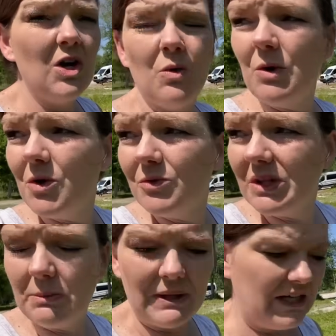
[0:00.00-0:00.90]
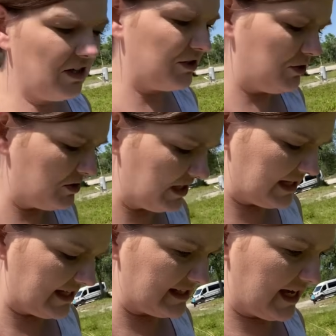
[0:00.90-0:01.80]
We weren't really planning on using
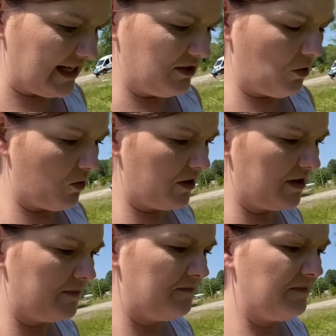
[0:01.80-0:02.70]
that side door,